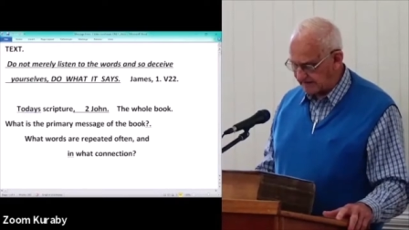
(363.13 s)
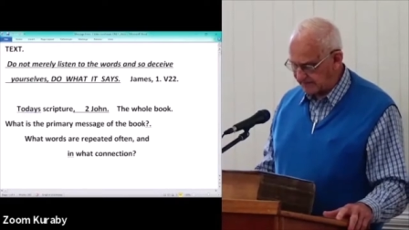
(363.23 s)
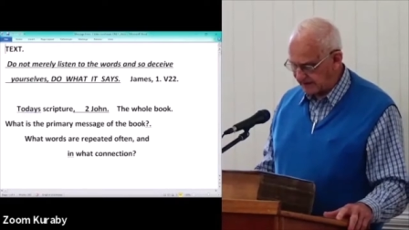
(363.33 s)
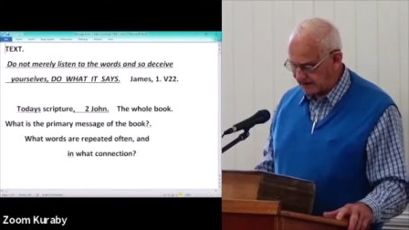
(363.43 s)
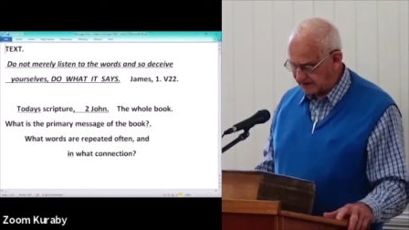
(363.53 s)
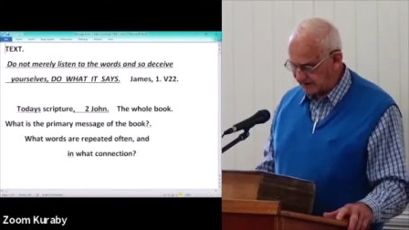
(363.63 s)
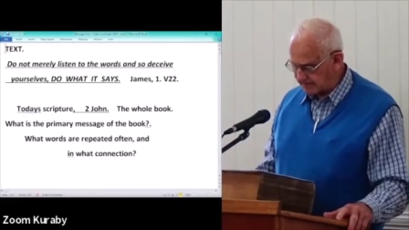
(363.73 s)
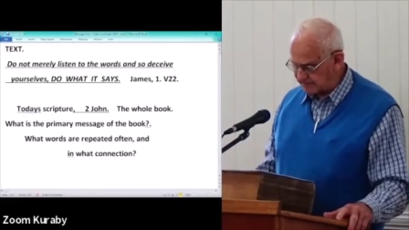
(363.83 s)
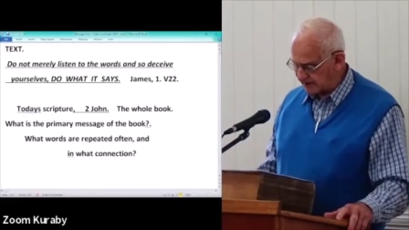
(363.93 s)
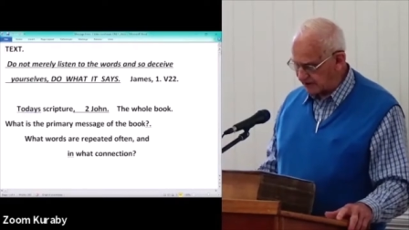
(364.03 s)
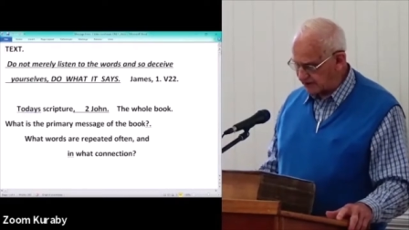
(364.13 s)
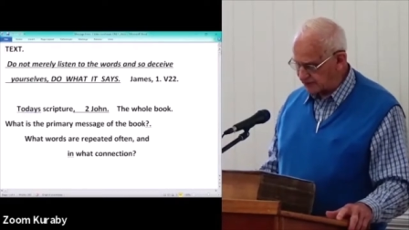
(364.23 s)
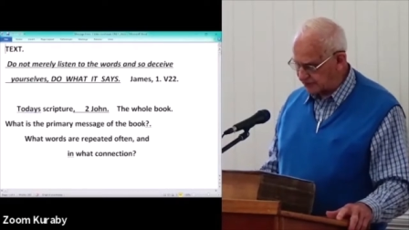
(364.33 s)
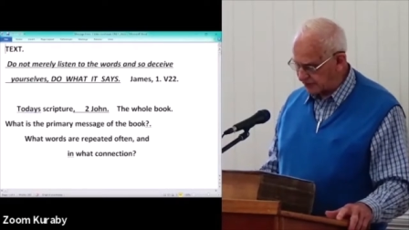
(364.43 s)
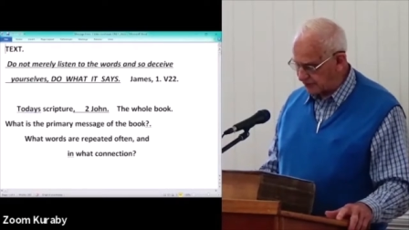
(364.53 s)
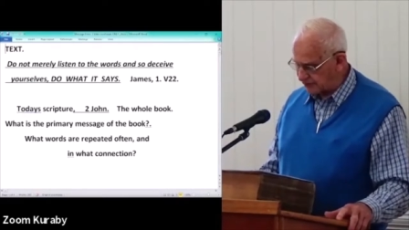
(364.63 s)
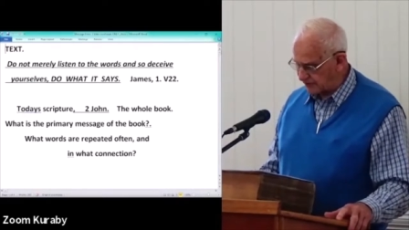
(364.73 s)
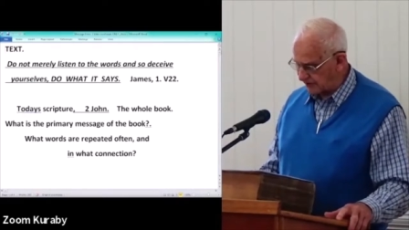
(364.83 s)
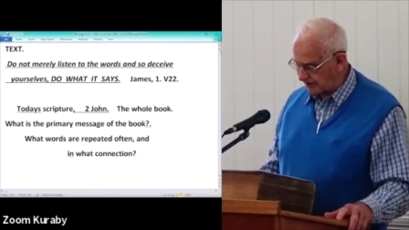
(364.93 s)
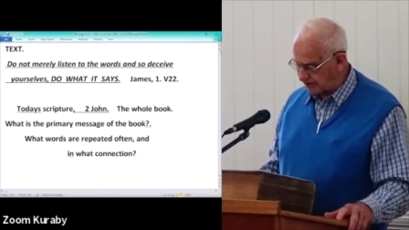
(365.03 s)
as absolute truth
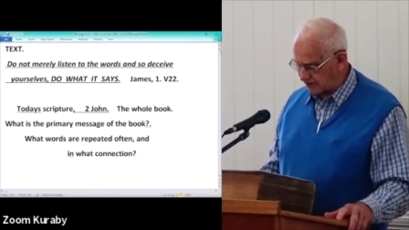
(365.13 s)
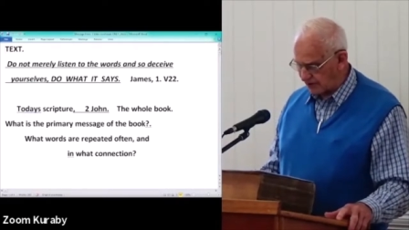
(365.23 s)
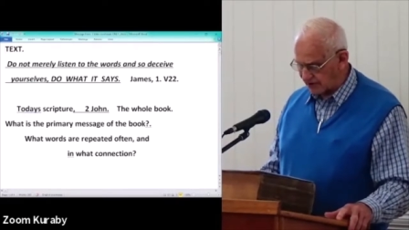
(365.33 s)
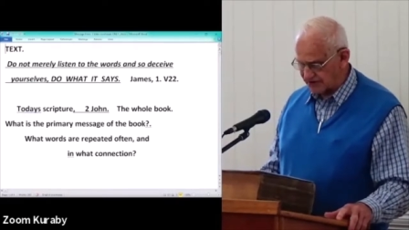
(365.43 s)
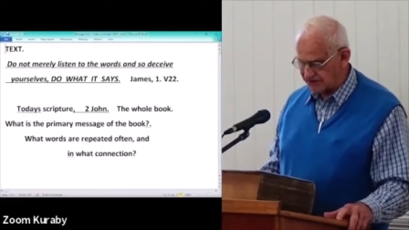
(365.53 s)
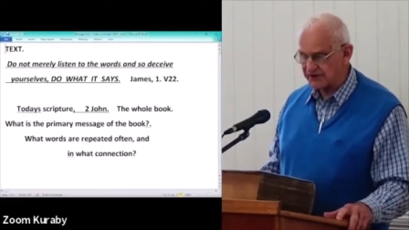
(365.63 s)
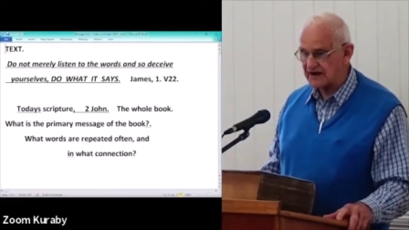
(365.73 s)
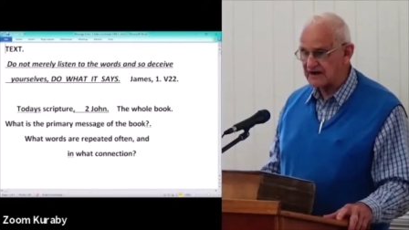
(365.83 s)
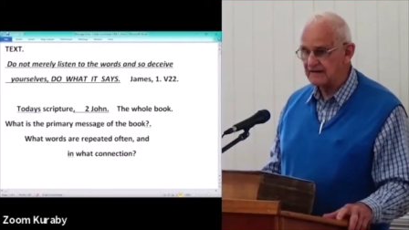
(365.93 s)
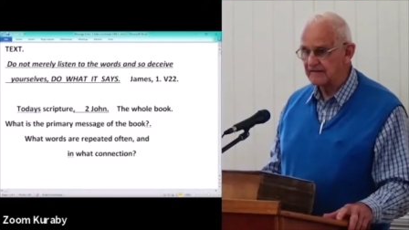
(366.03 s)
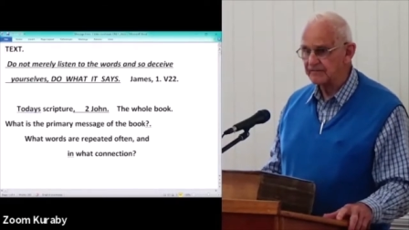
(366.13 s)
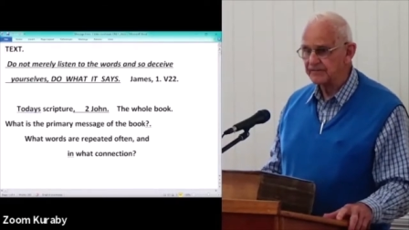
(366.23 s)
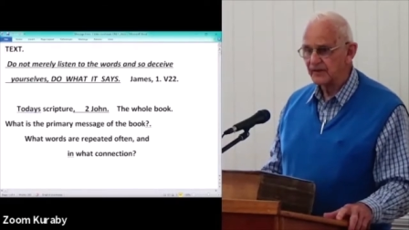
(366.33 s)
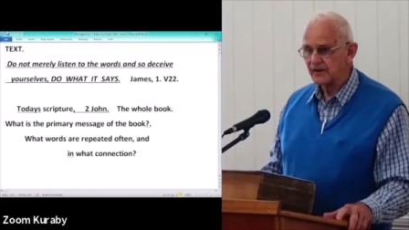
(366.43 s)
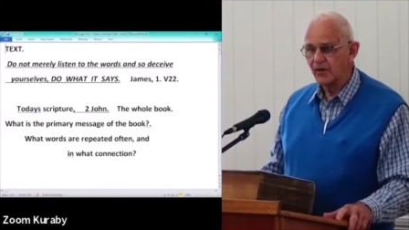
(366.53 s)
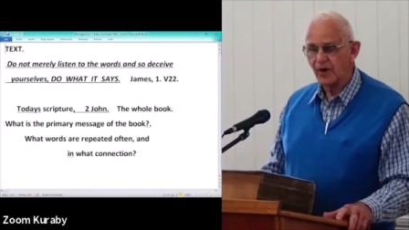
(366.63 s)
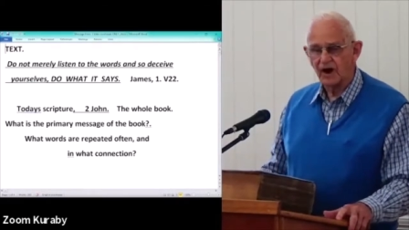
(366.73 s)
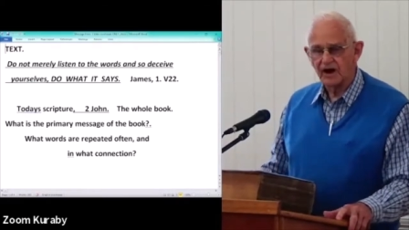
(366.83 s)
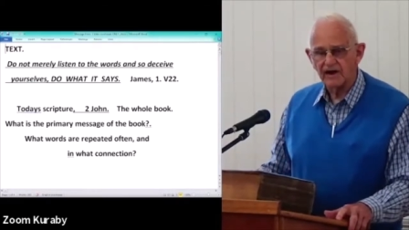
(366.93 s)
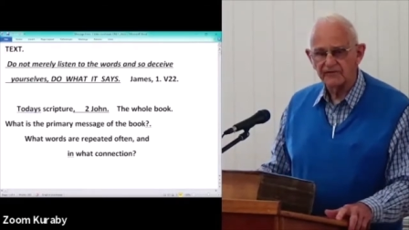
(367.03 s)
and honesty. Oh, I
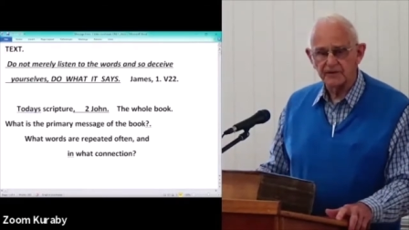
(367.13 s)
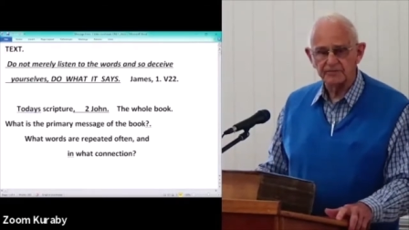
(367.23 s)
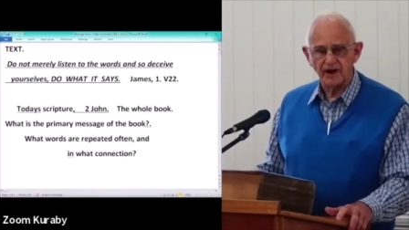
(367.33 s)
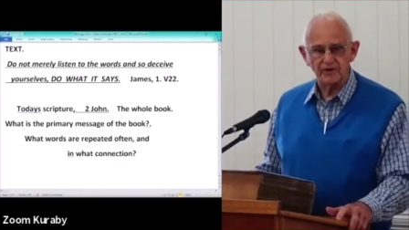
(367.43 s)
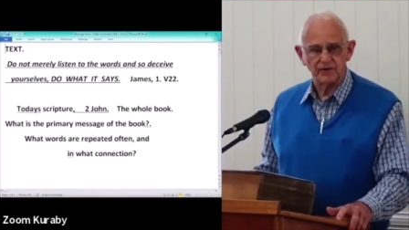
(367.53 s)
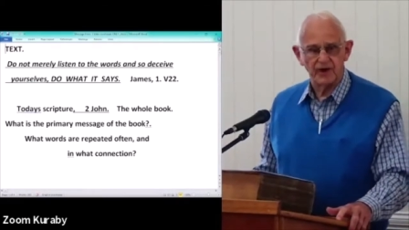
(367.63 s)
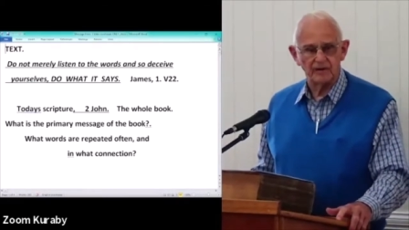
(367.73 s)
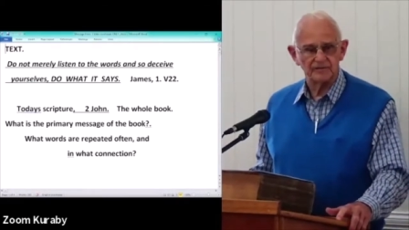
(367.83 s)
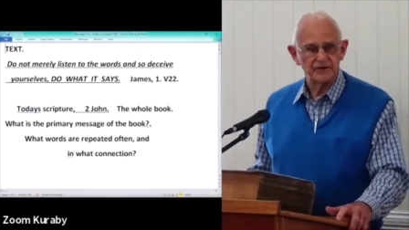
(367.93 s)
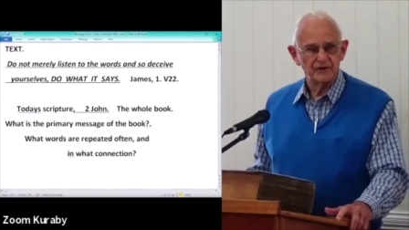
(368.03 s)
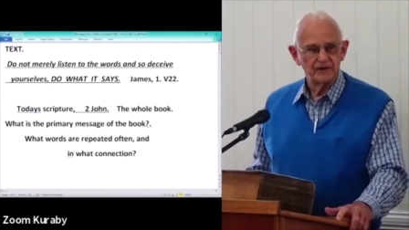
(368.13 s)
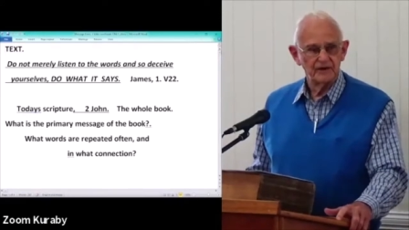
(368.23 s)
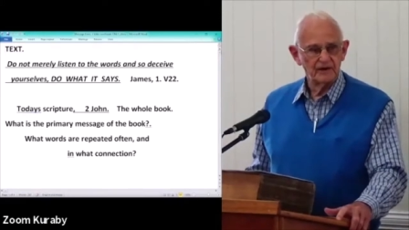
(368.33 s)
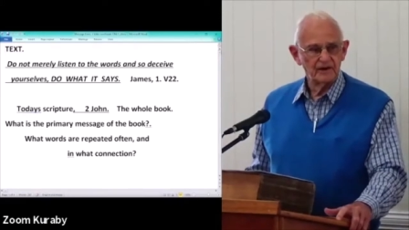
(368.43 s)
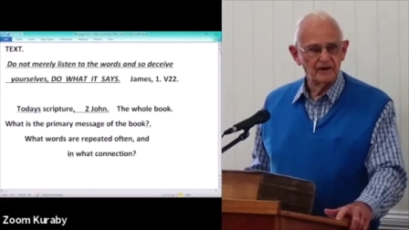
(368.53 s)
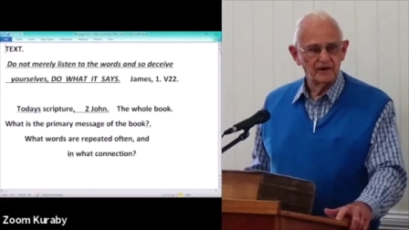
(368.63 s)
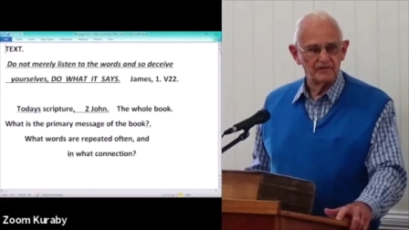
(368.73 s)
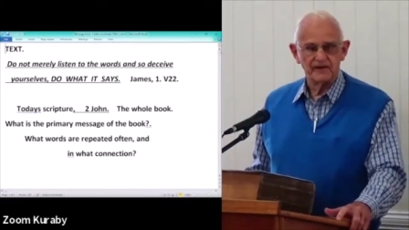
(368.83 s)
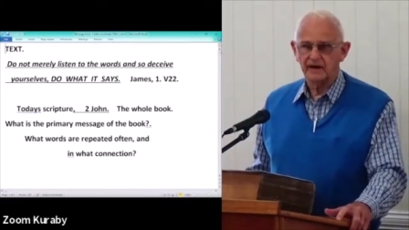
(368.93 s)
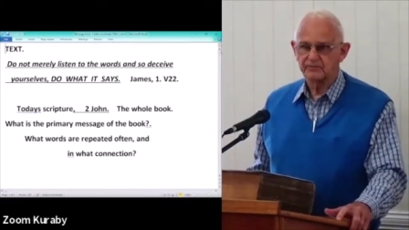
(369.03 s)
love the programs of
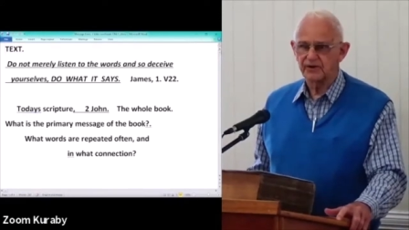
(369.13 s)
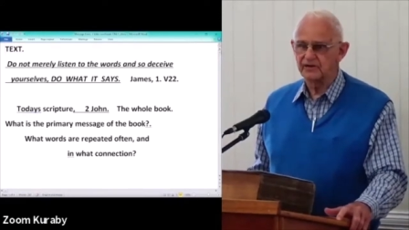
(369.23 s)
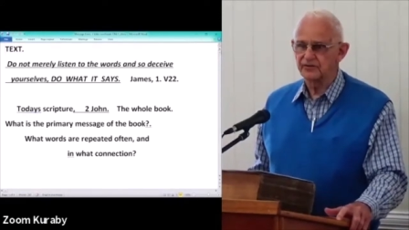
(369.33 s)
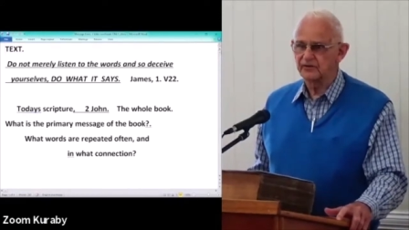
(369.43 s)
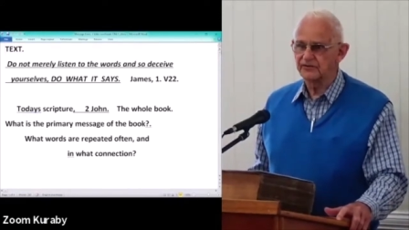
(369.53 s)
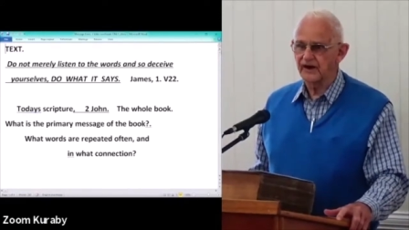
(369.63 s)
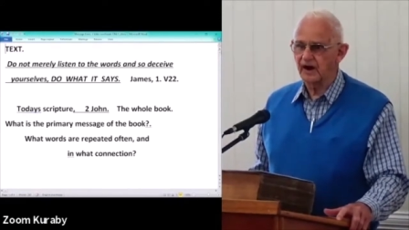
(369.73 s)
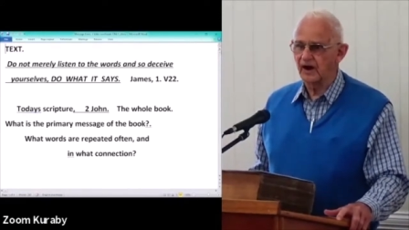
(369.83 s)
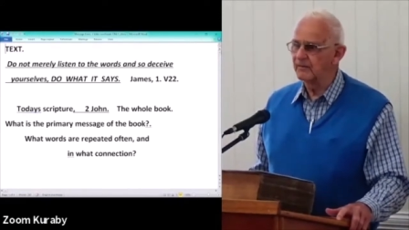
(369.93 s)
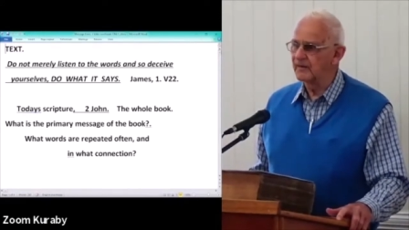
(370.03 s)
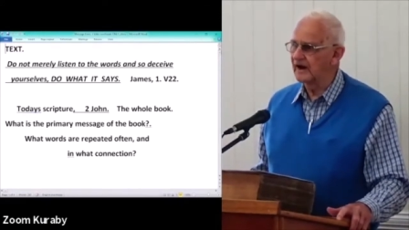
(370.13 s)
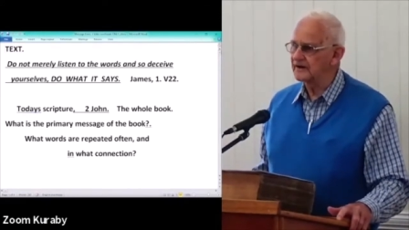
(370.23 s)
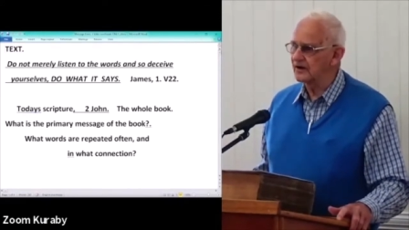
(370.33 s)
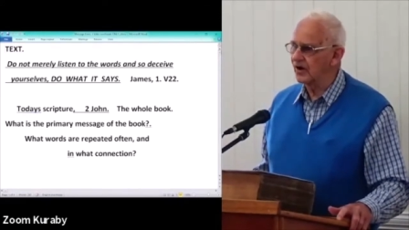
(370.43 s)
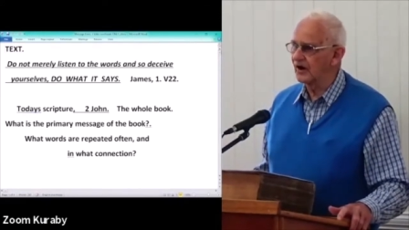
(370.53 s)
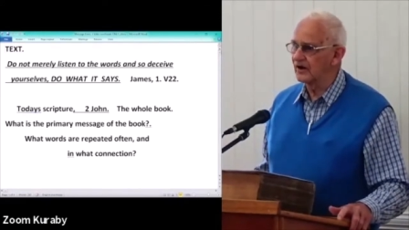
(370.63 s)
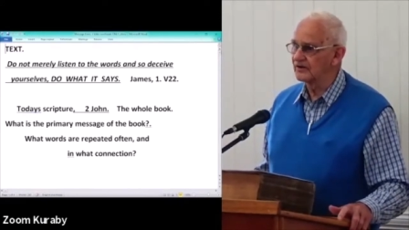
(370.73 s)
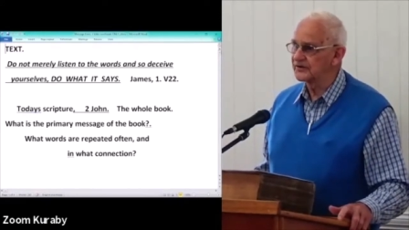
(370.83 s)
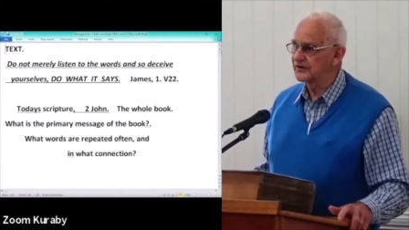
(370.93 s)
that brethren fellow, Martyn Iles.